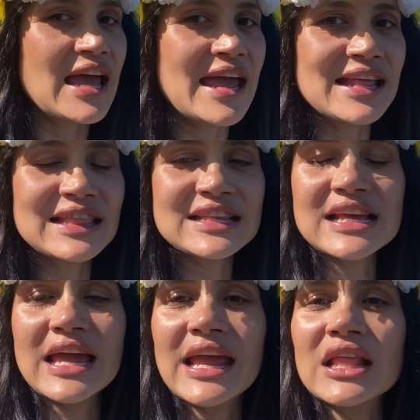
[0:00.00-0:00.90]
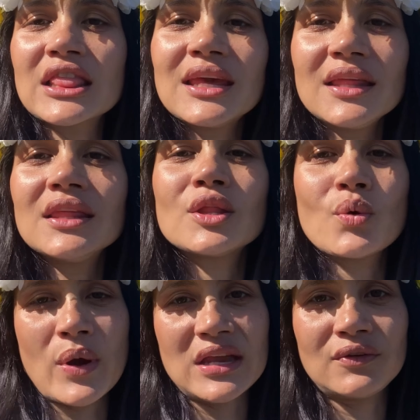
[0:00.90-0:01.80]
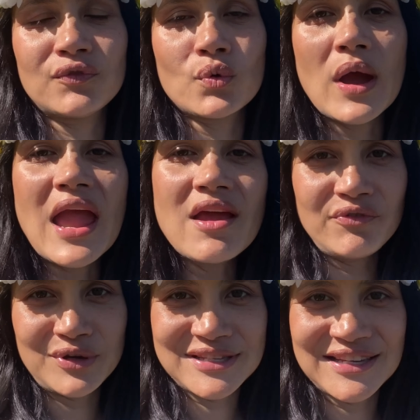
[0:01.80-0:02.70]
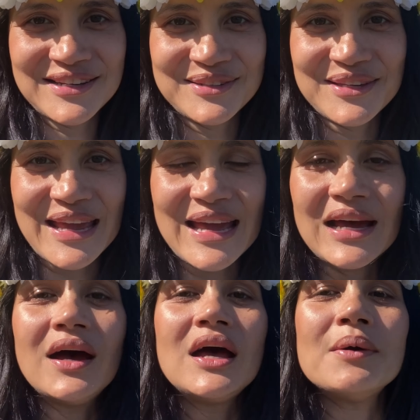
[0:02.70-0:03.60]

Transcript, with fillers: It's a thing that they wait for every single year.